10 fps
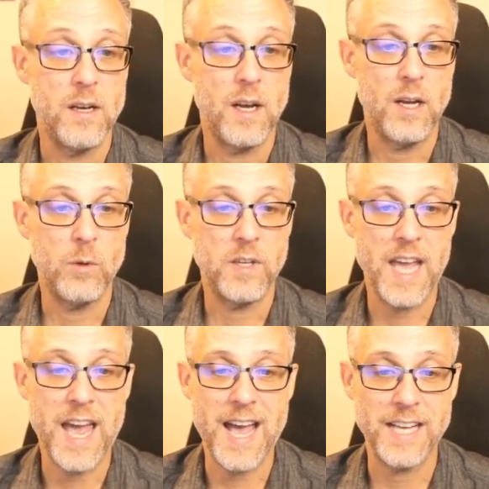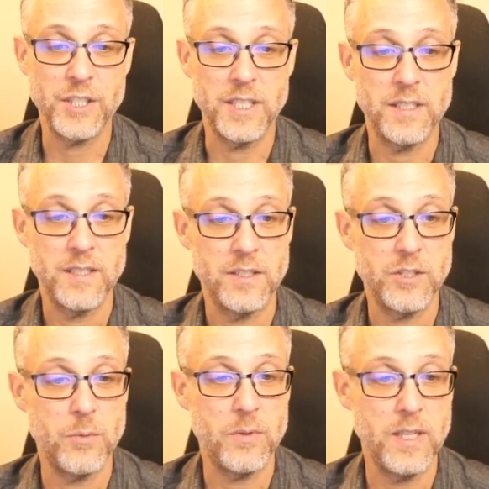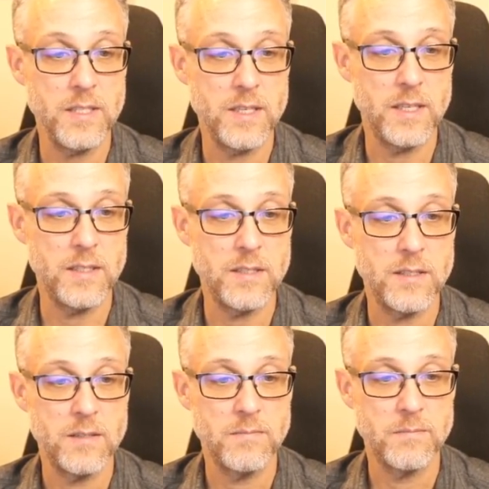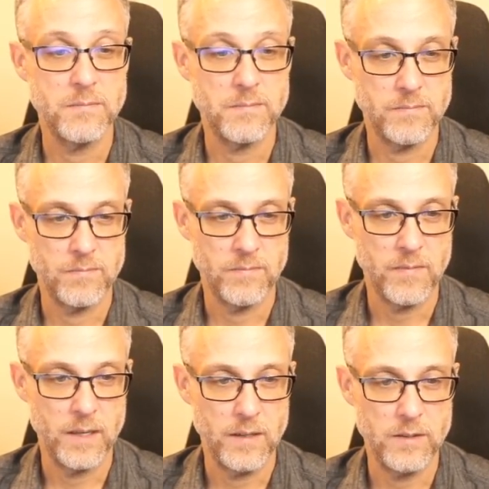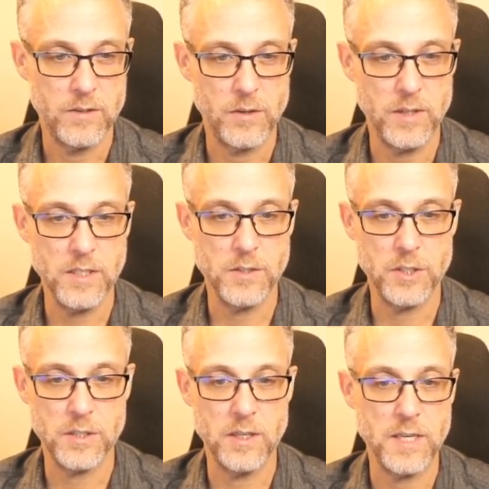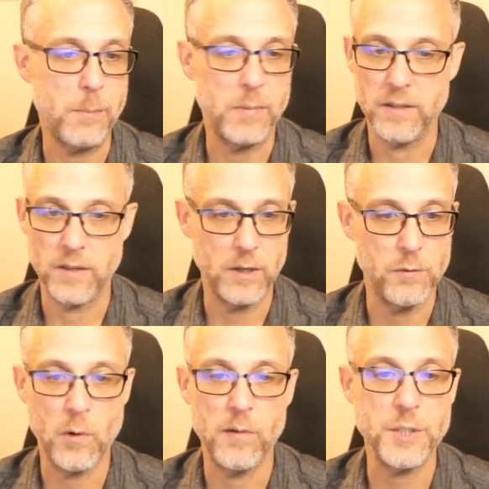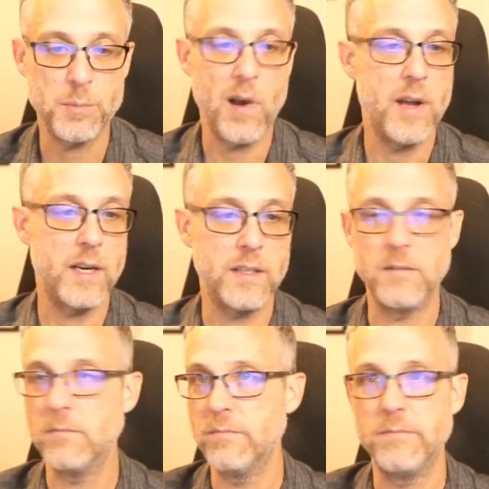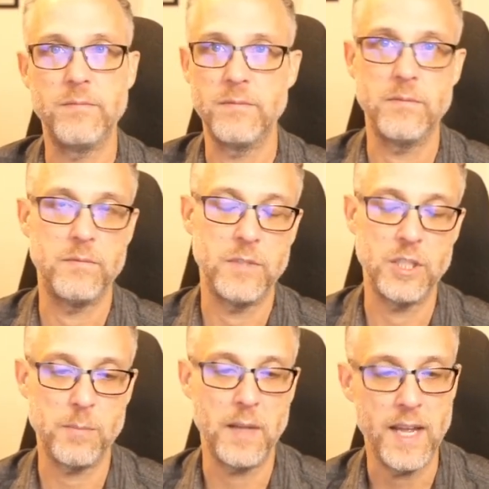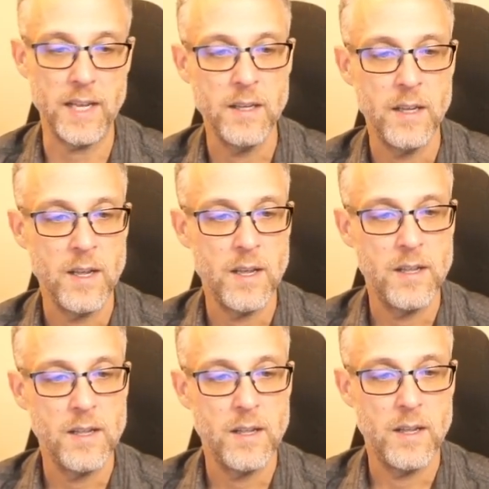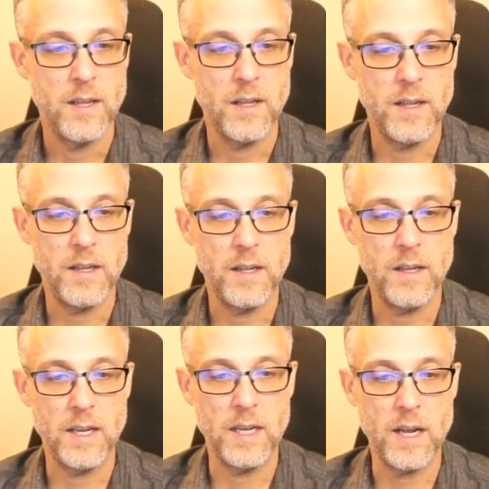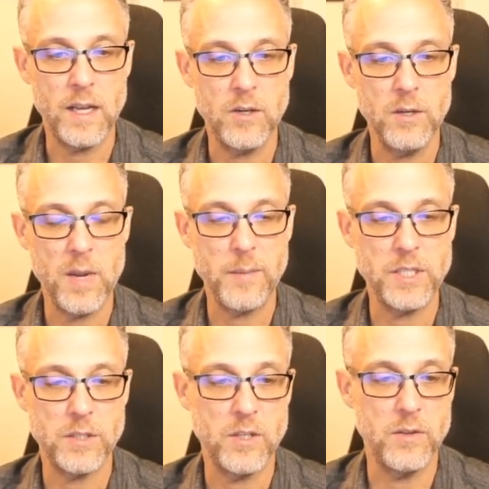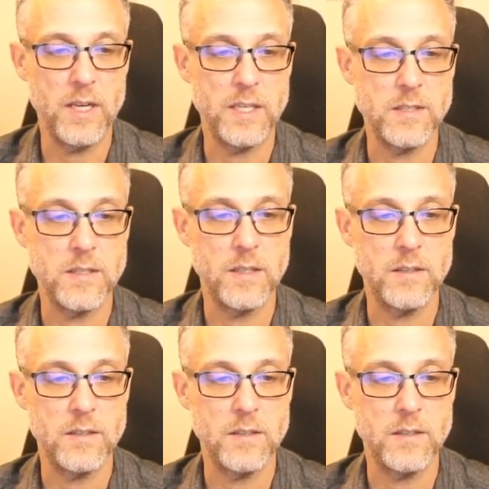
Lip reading: I will cache it. So this is just the template for each product display. And I could maybe just do this.